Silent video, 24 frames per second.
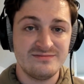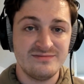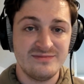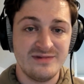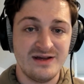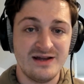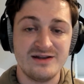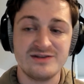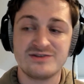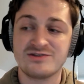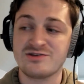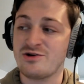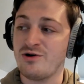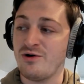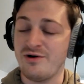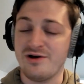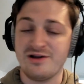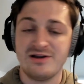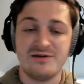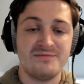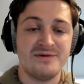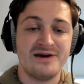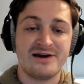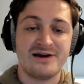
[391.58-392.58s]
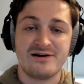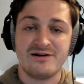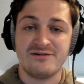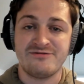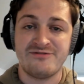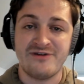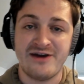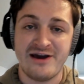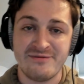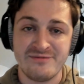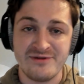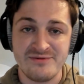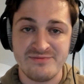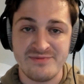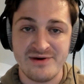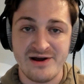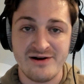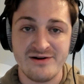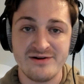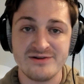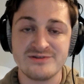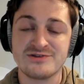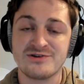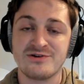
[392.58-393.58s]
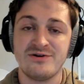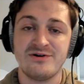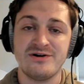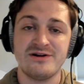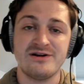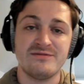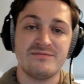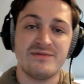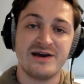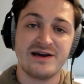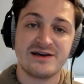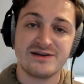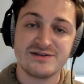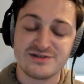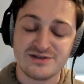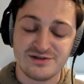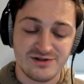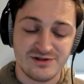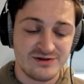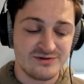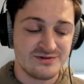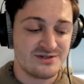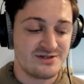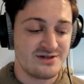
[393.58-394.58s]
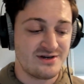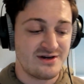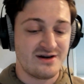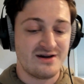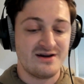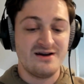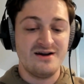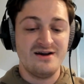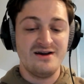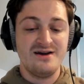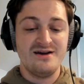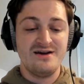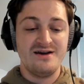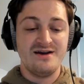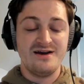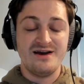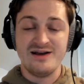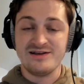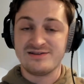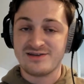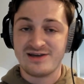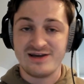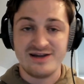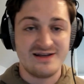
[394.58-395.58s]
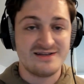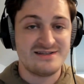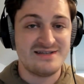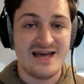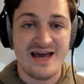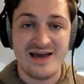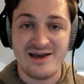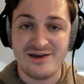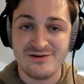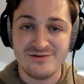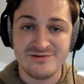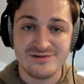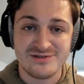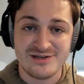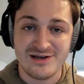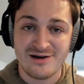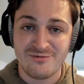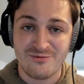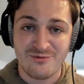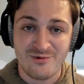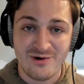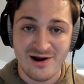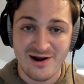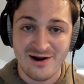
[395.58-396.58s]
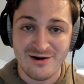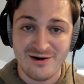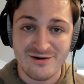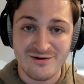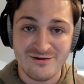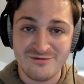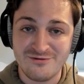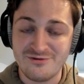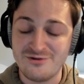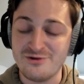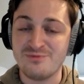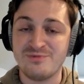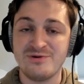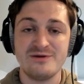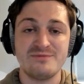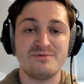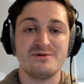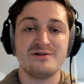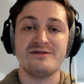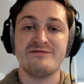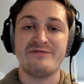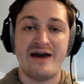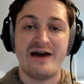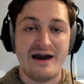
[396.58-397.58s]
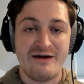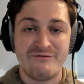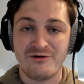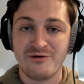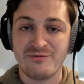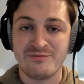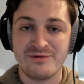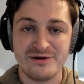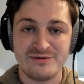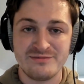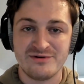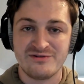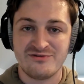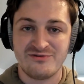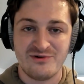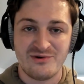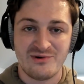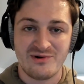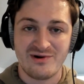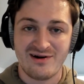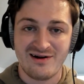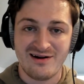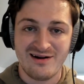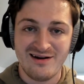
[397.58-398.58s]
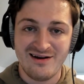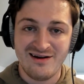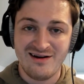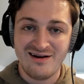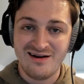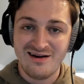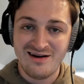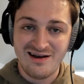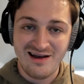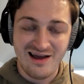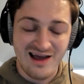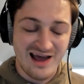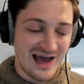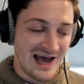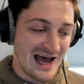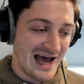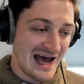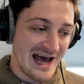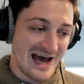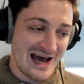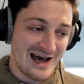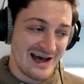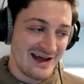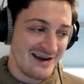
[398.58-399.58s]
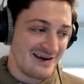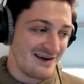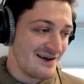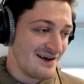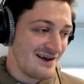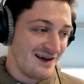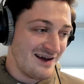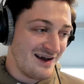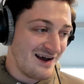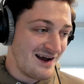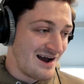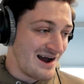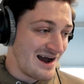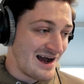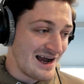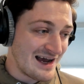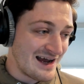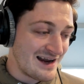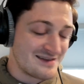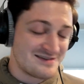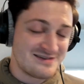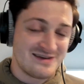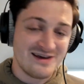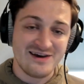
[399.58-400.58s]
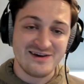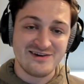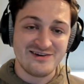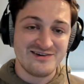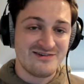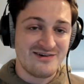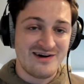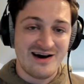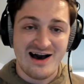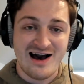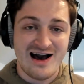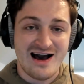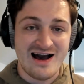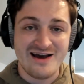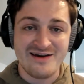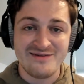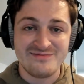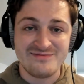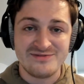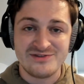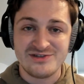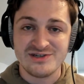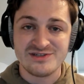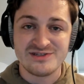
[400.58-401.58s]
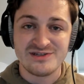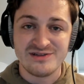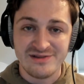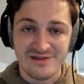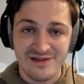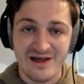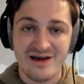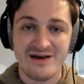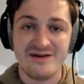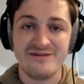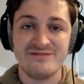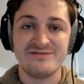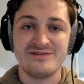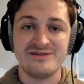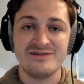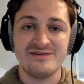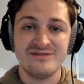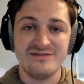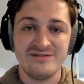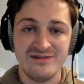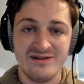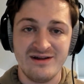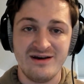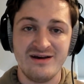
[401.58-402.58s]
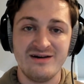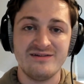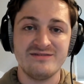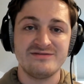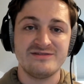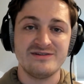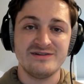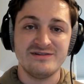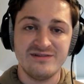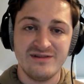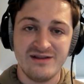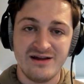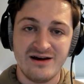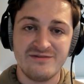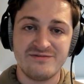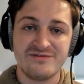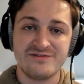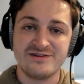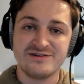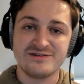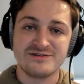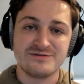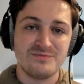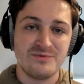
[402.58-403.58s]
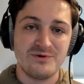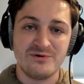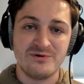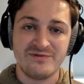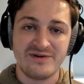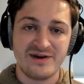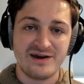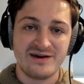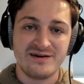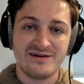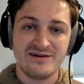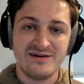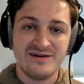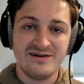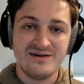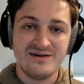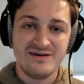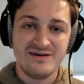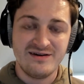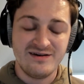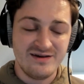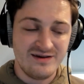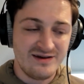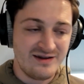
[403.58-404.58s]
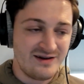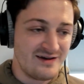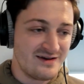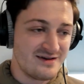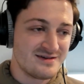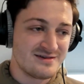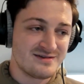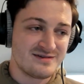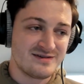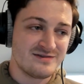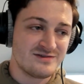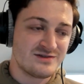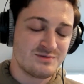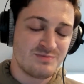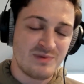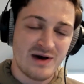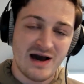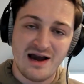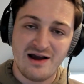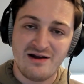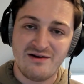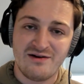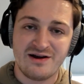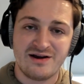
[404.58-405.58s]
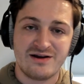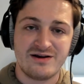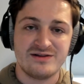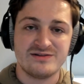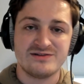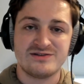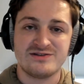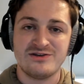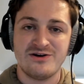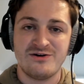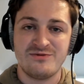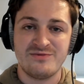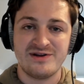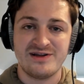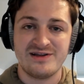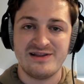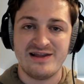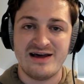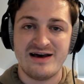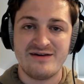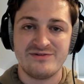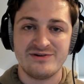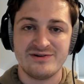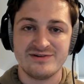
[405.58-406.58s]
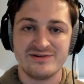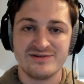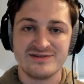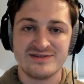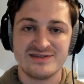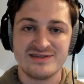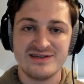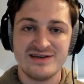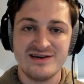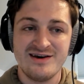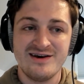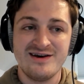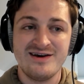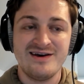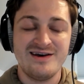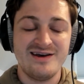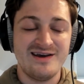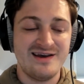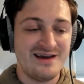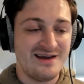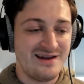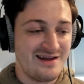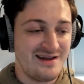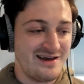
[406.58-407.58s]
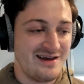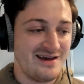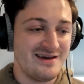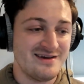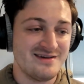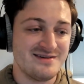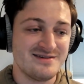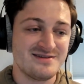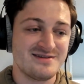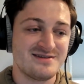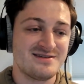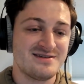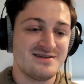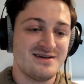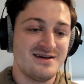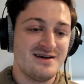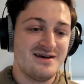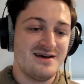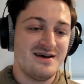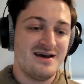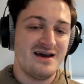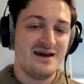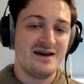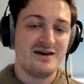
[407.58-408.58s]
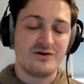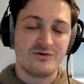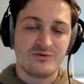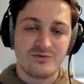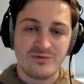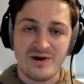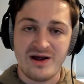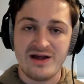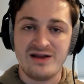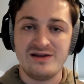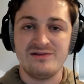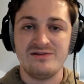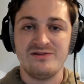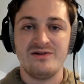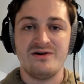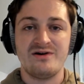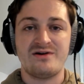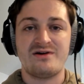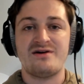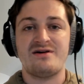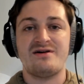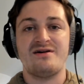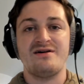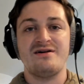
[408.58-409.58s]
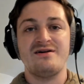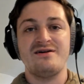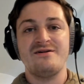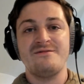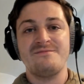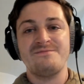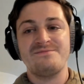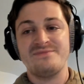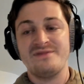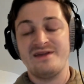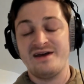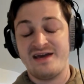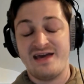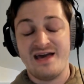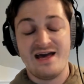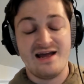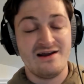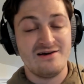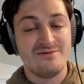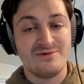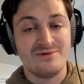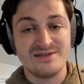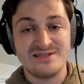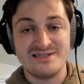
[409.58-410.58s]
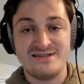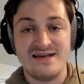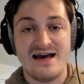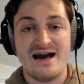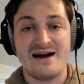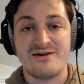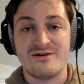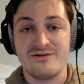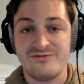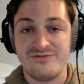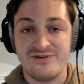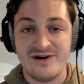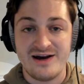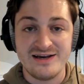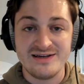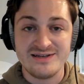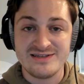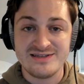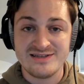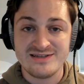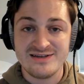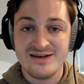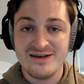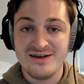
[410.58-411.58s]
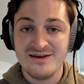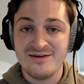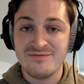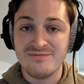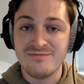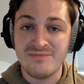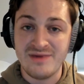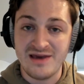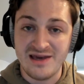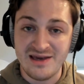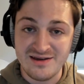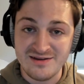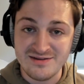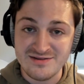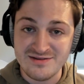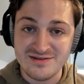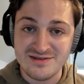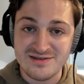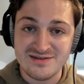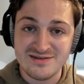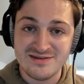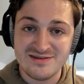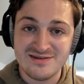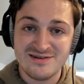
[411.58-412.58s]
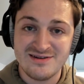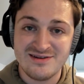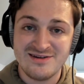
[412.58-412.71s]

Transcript: And it's going to make our family better. It's going to make us closer. It's going to take you somewhere few people have ever been before. And I got to tell you, I just loved this movie. It is inspiring on so many levels. It is a great look, again, at what sacrifice means,